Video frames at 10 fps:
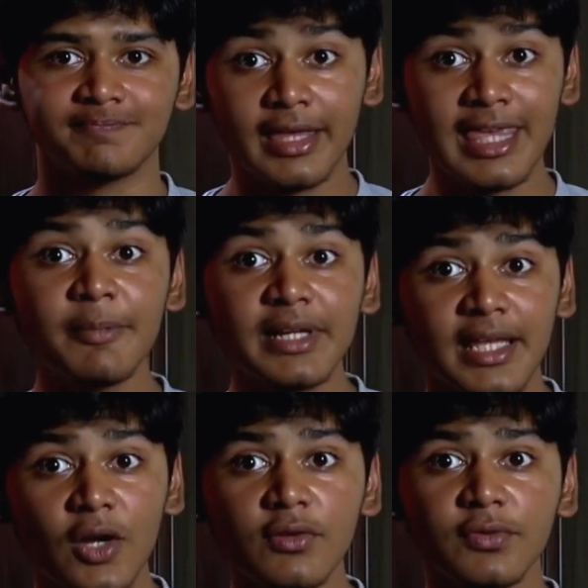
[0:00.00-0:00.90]
Keep an eye
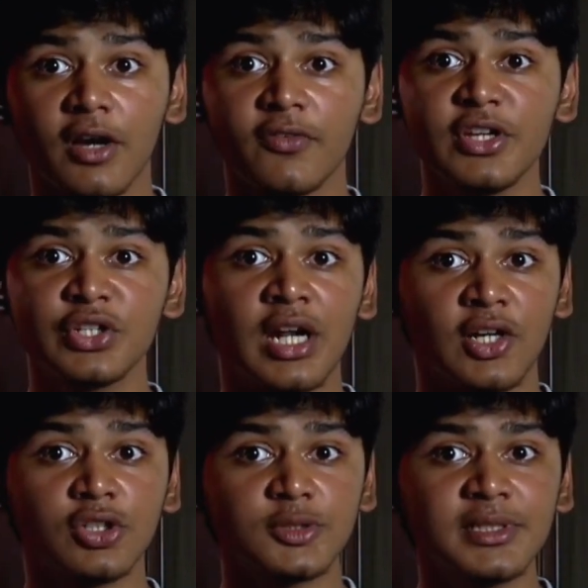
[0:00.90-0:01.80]
out for official
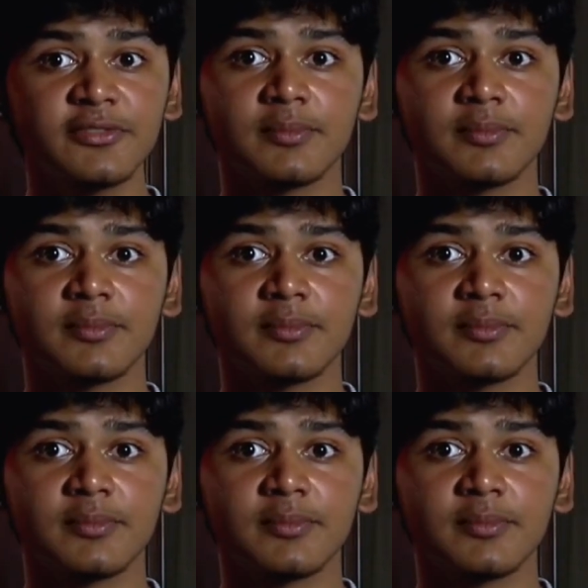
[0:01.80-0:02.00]
announcements from